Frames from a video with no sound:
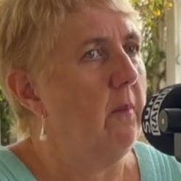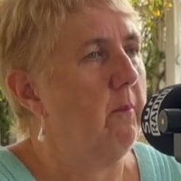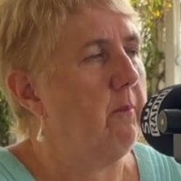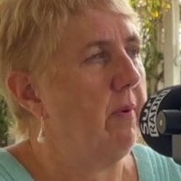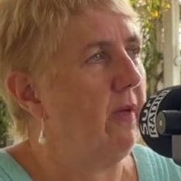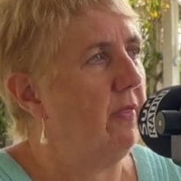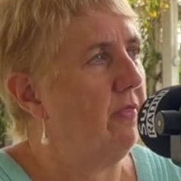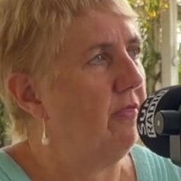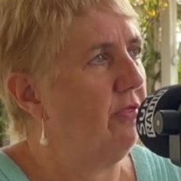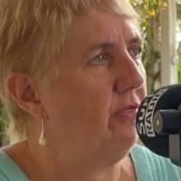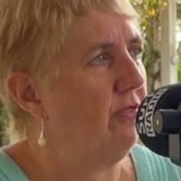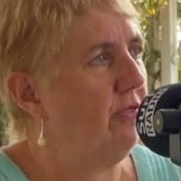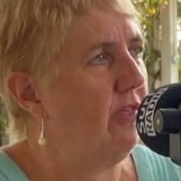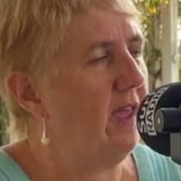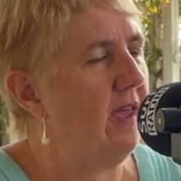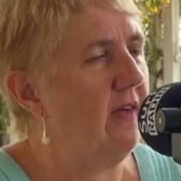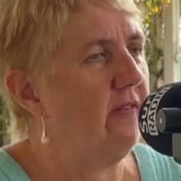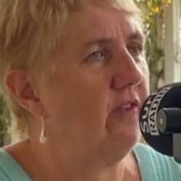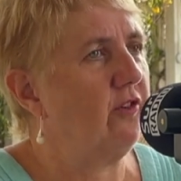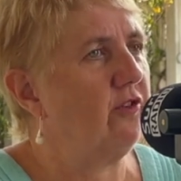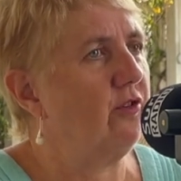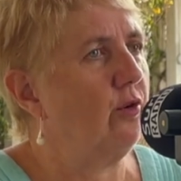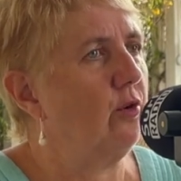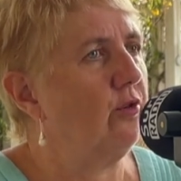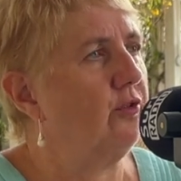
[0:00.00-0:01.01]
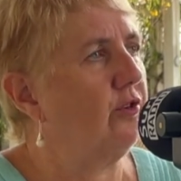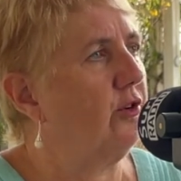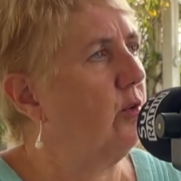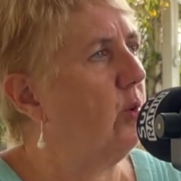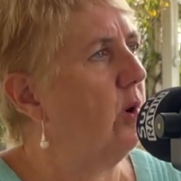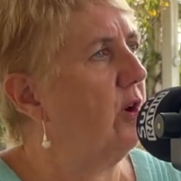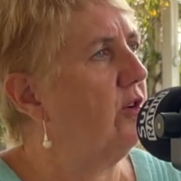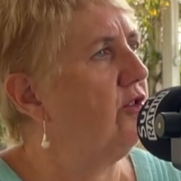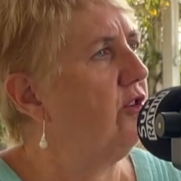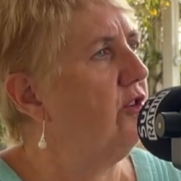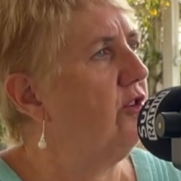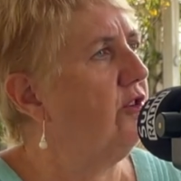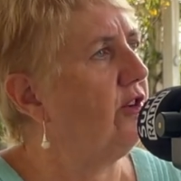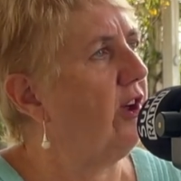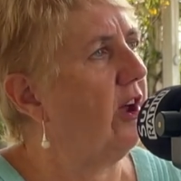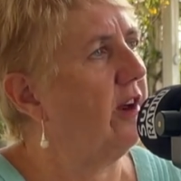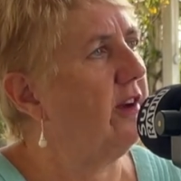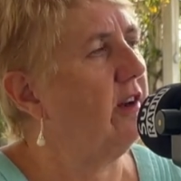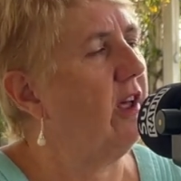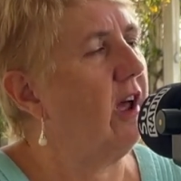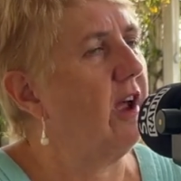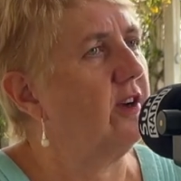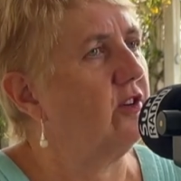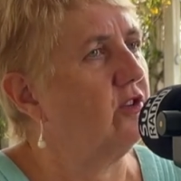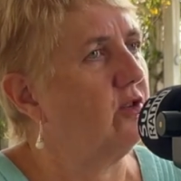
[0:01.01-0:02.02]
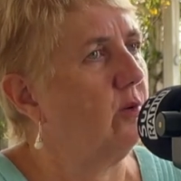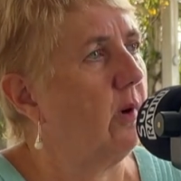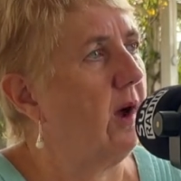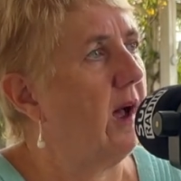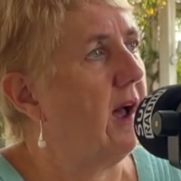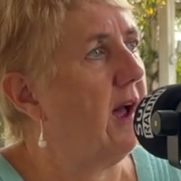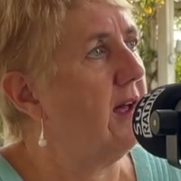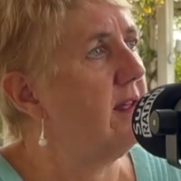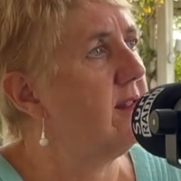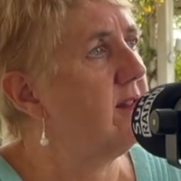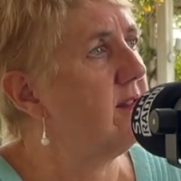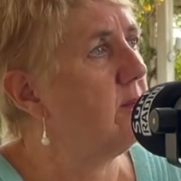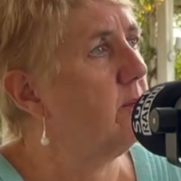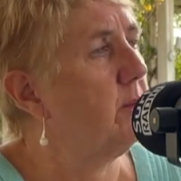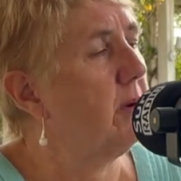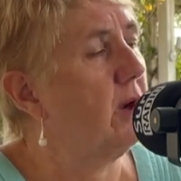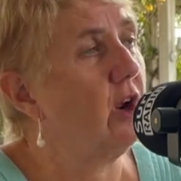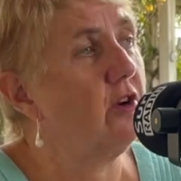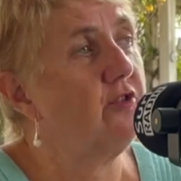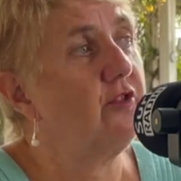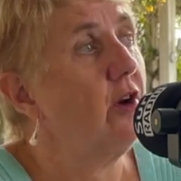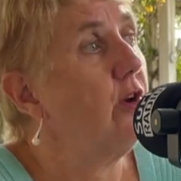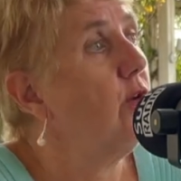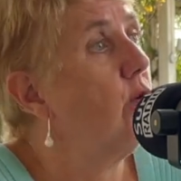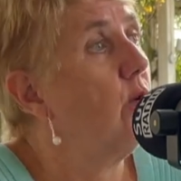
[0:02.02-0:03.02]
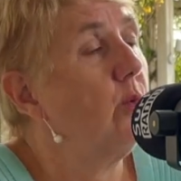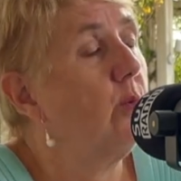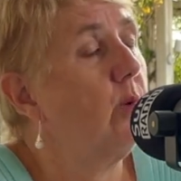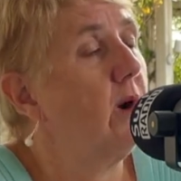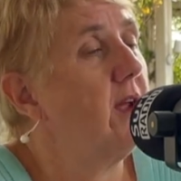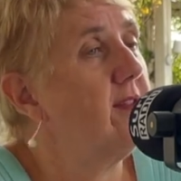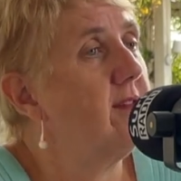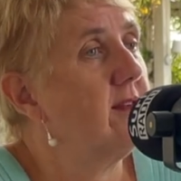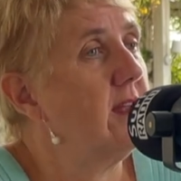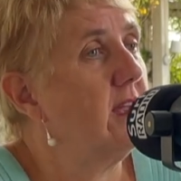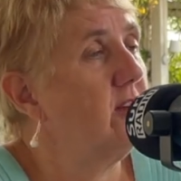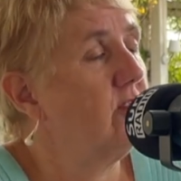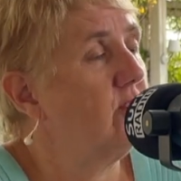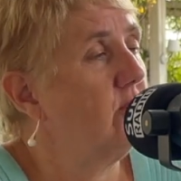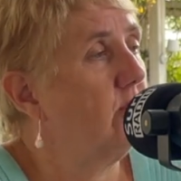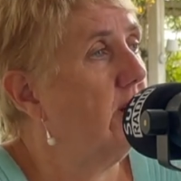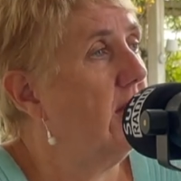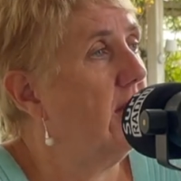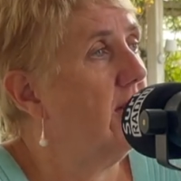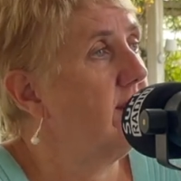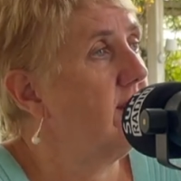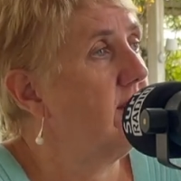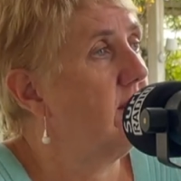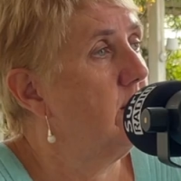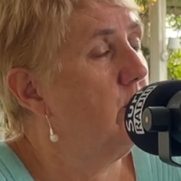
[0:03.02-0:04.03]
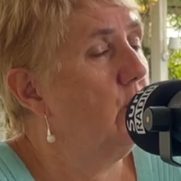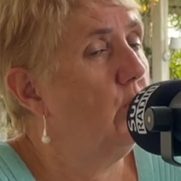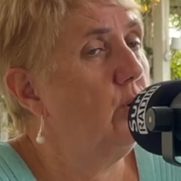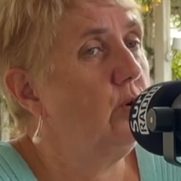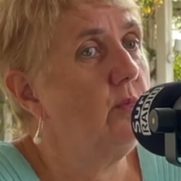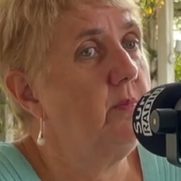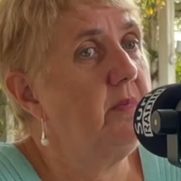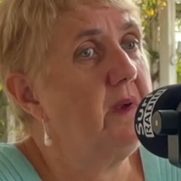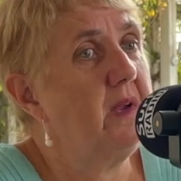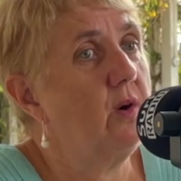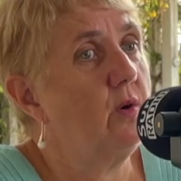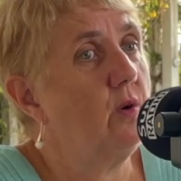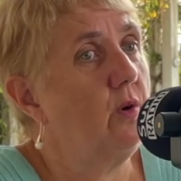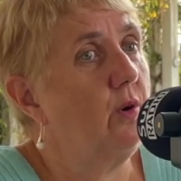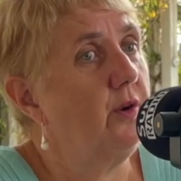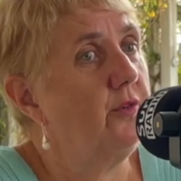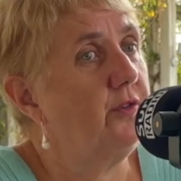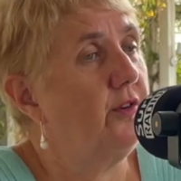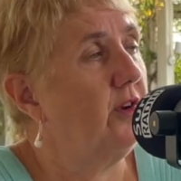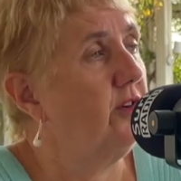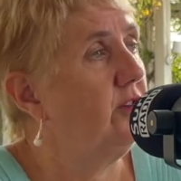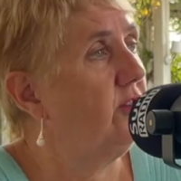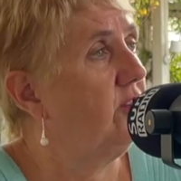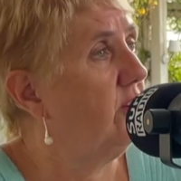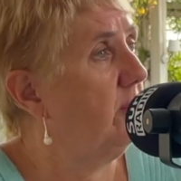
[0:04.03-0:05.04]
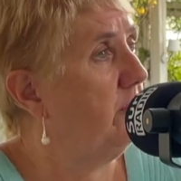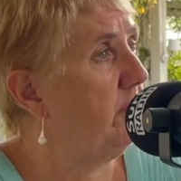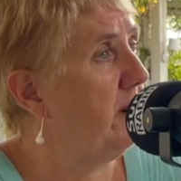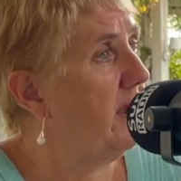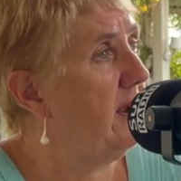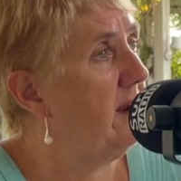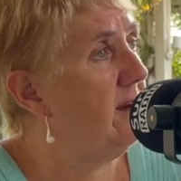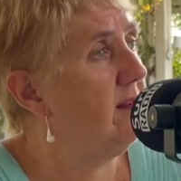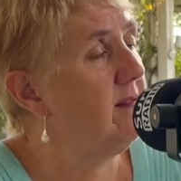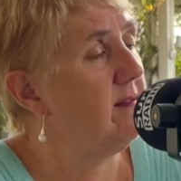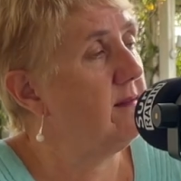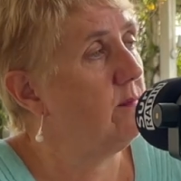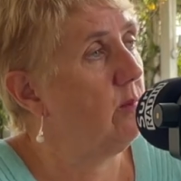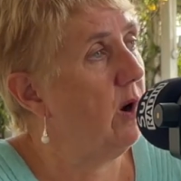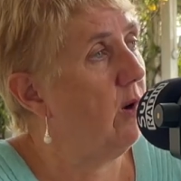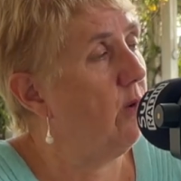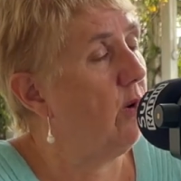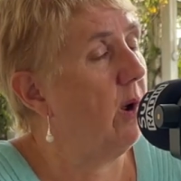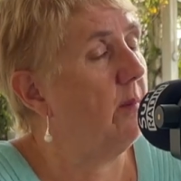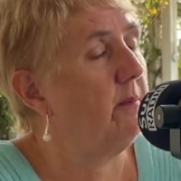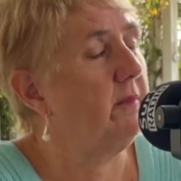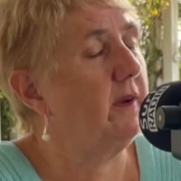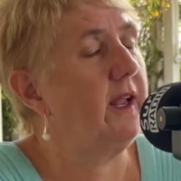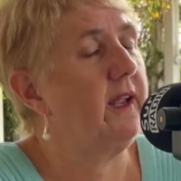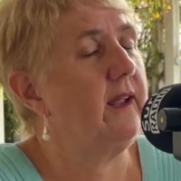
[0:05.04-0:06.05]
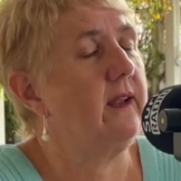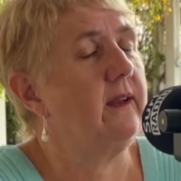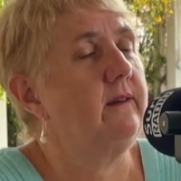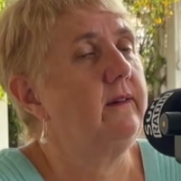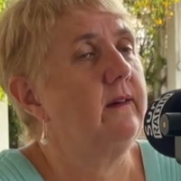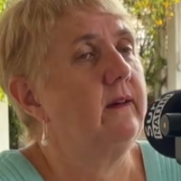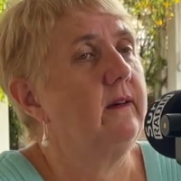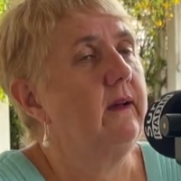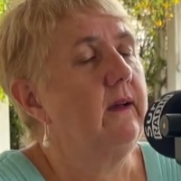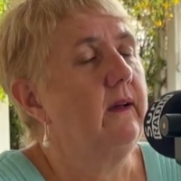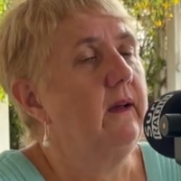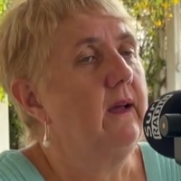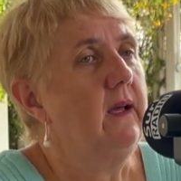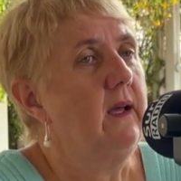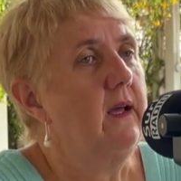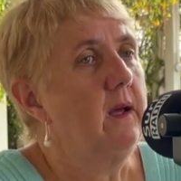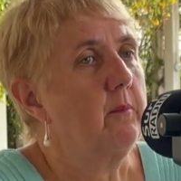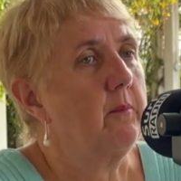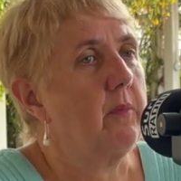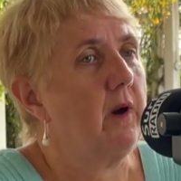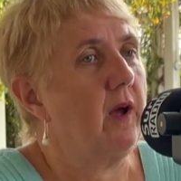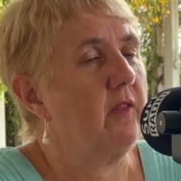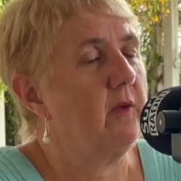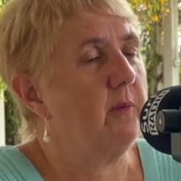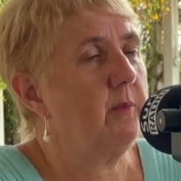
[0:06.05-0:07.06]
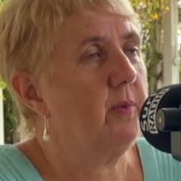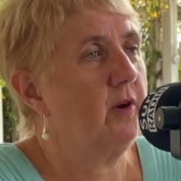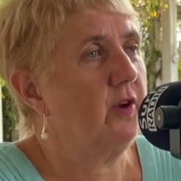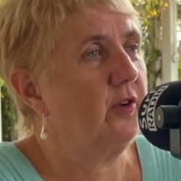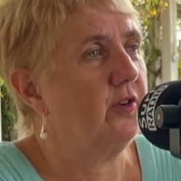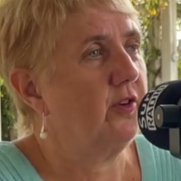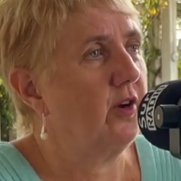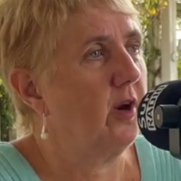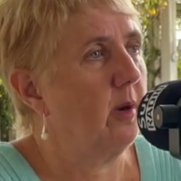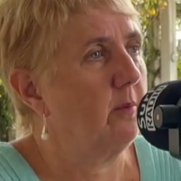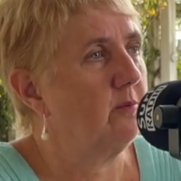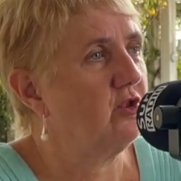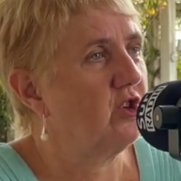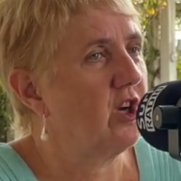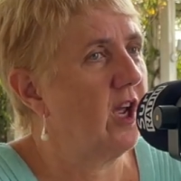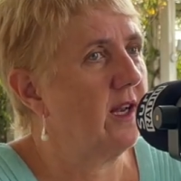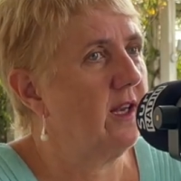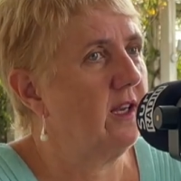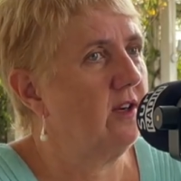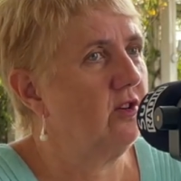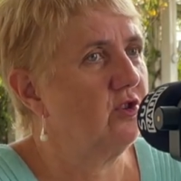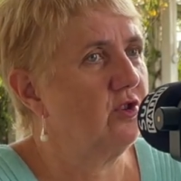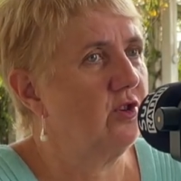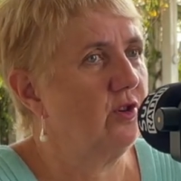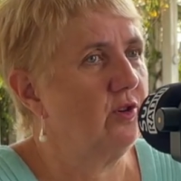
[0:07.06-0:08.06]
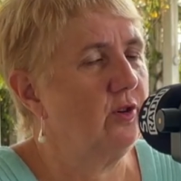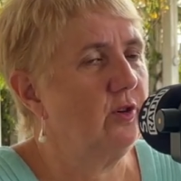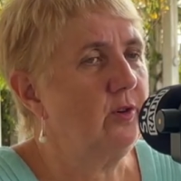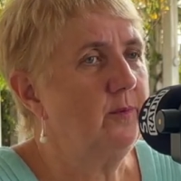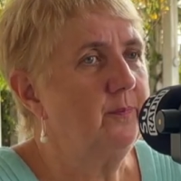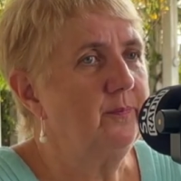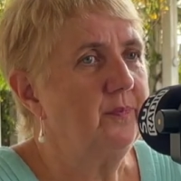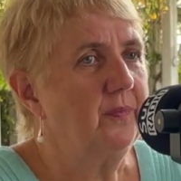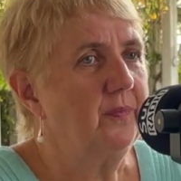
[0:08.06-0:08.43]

But they're the sorts of questions I'd like to ask, but I don't always get to ask them all because it depends where I'm led by the person I'm chatting to.